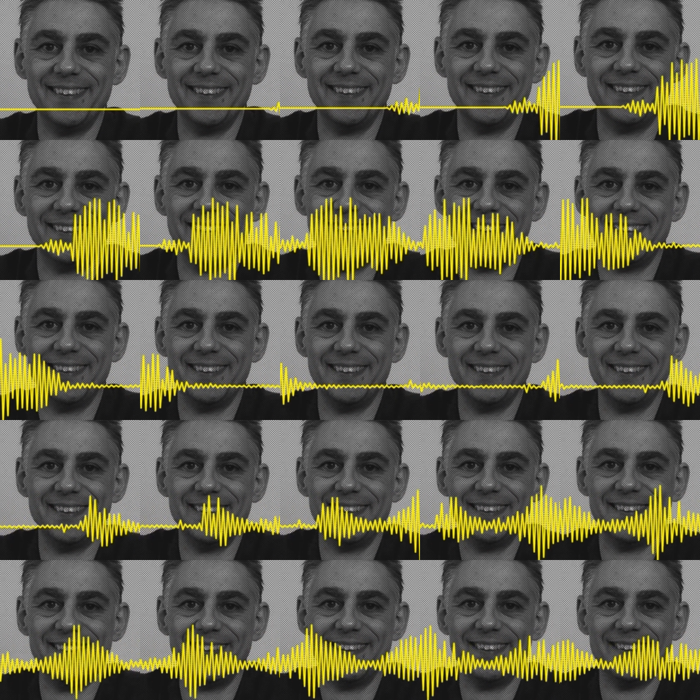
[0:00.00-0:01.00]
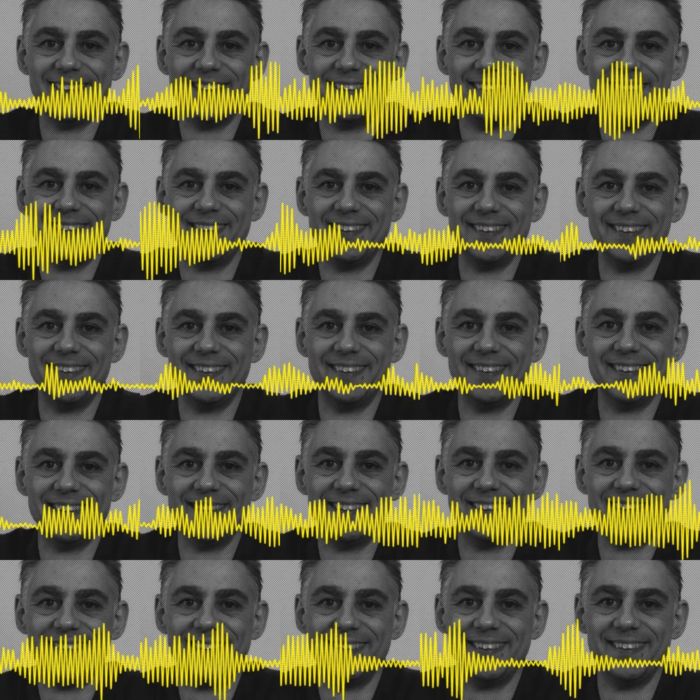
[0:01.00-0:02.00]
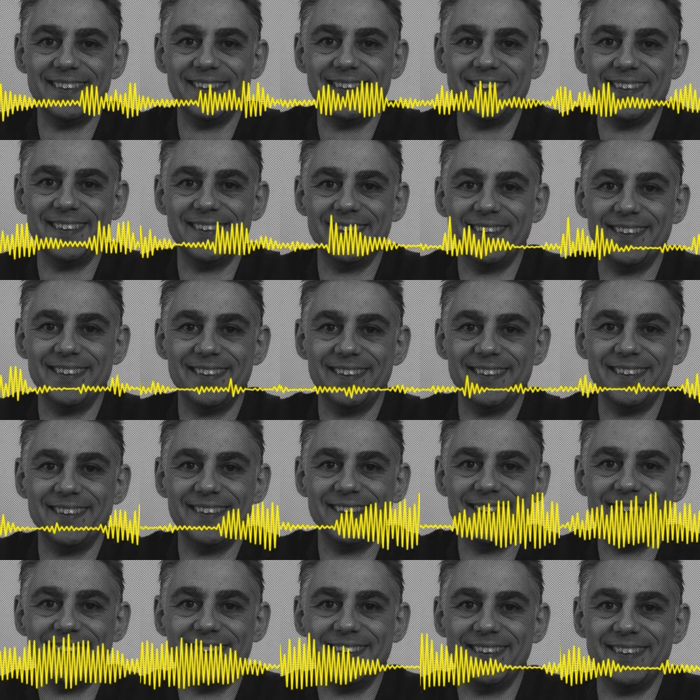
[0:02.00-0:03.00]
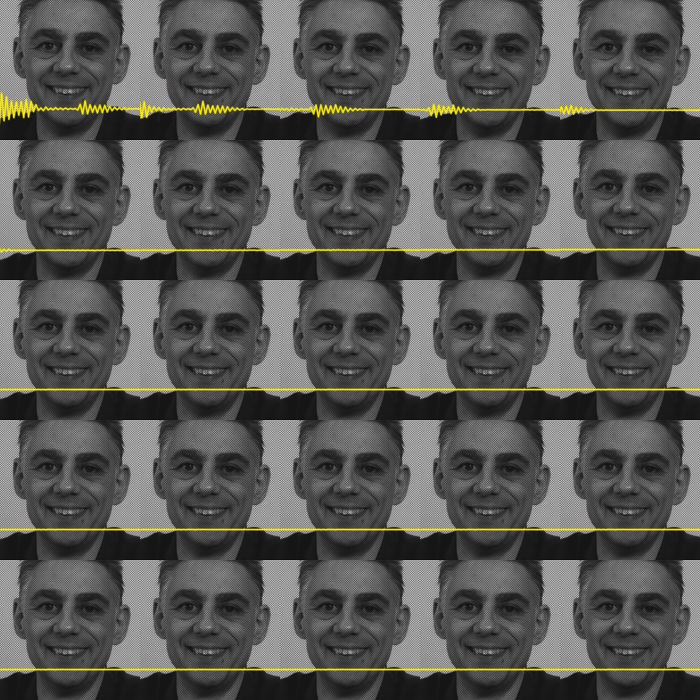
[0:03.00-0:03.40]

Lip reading: So in one case, I literally had to create